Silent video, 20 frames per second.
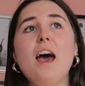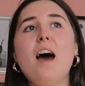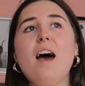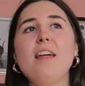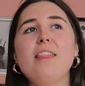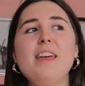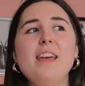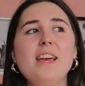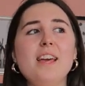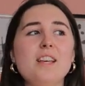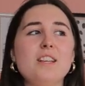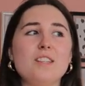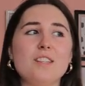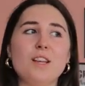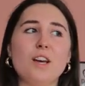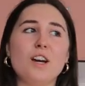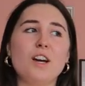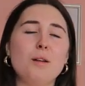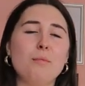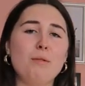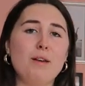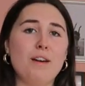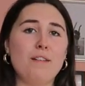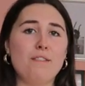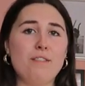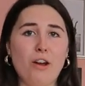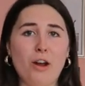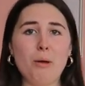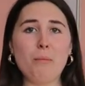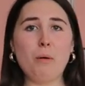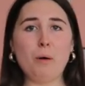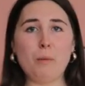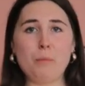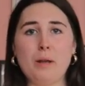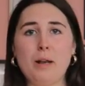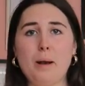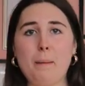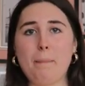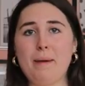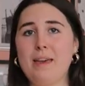I think it's going to be a very
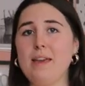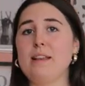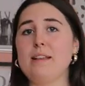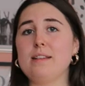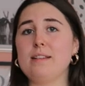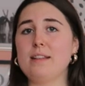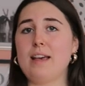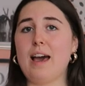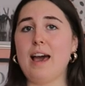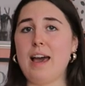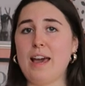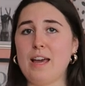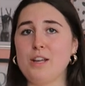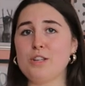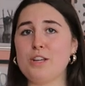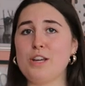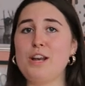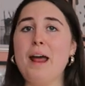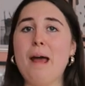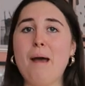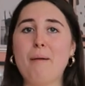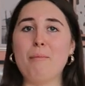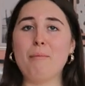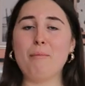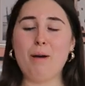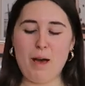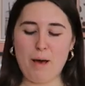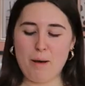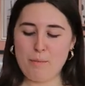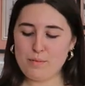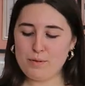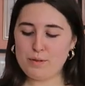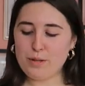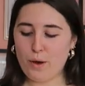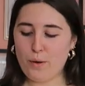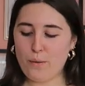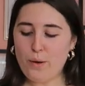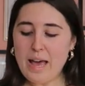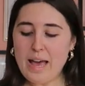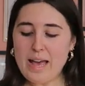popular piece at H&M, um,
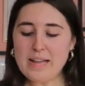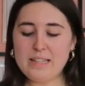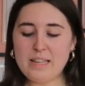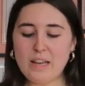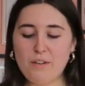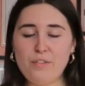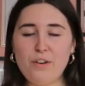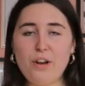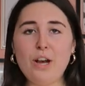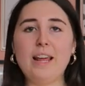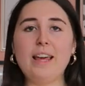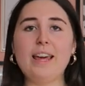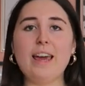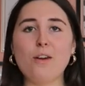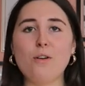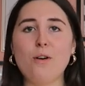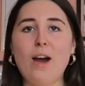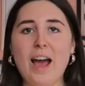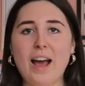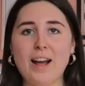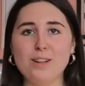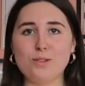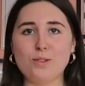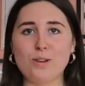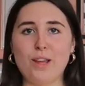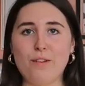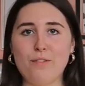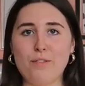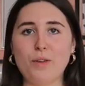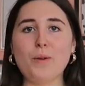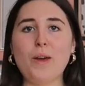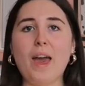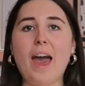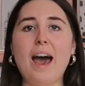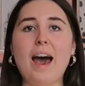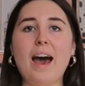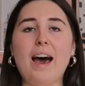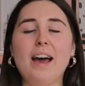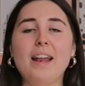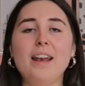so definitely get your hands on it if you
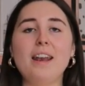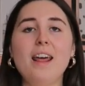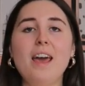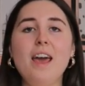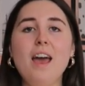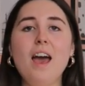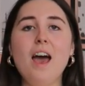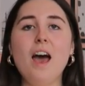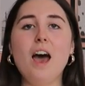can.